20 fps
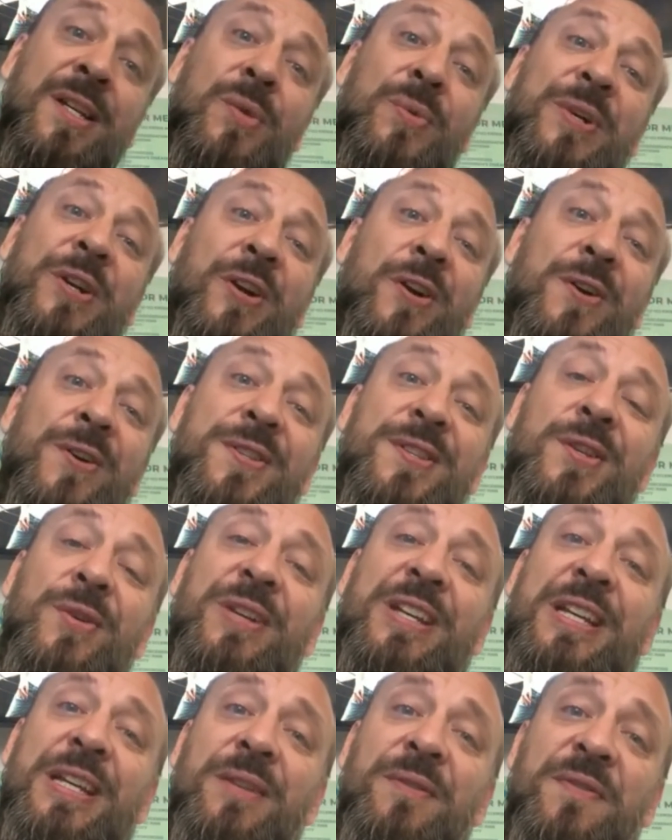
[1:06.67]
We are also
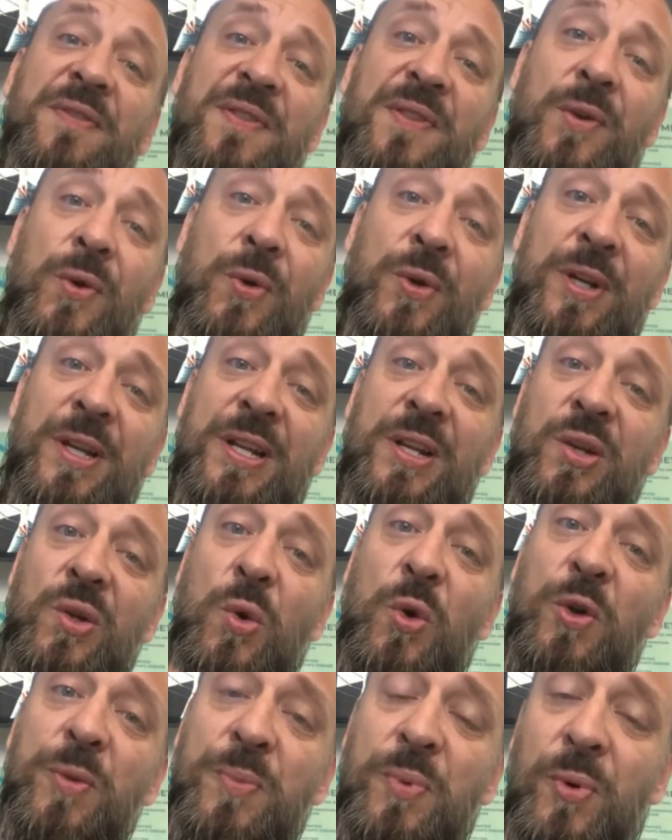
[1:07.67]
in Florida,
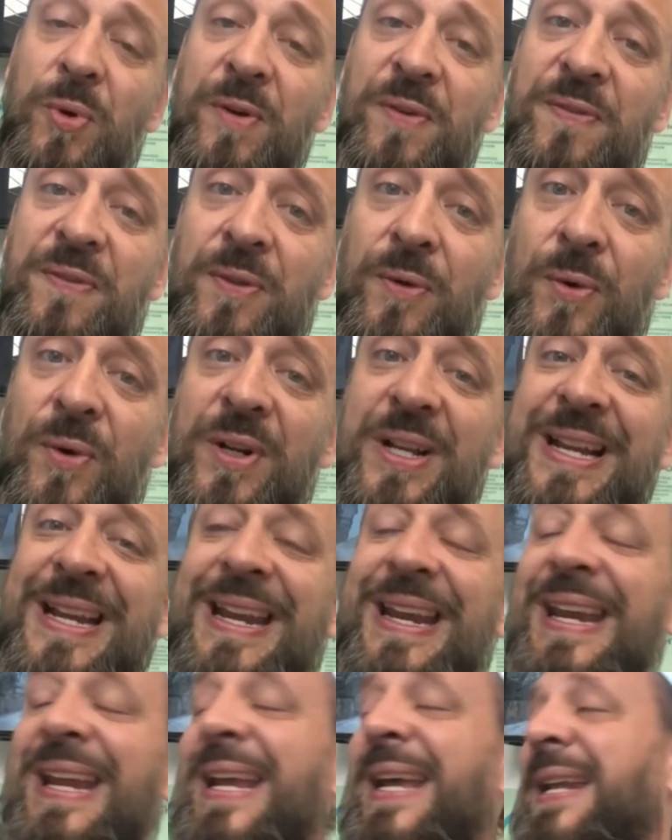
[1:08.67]
Northport, Florida,
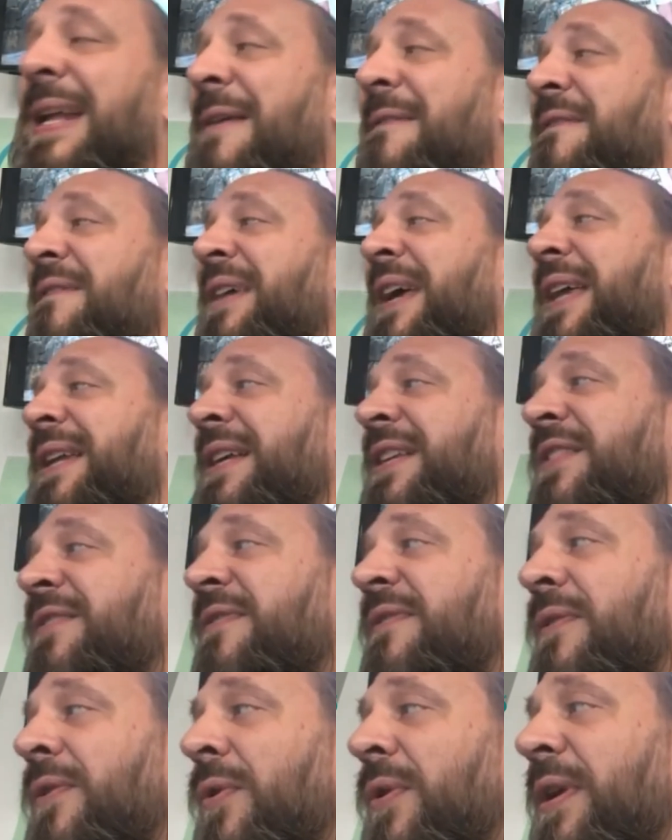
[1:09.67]
and Venice,
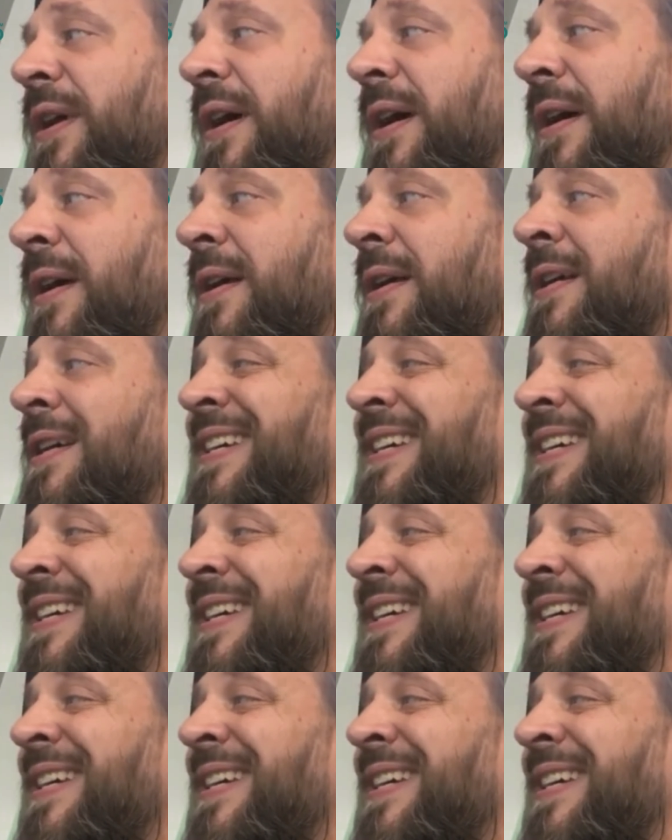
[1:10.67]
Florida.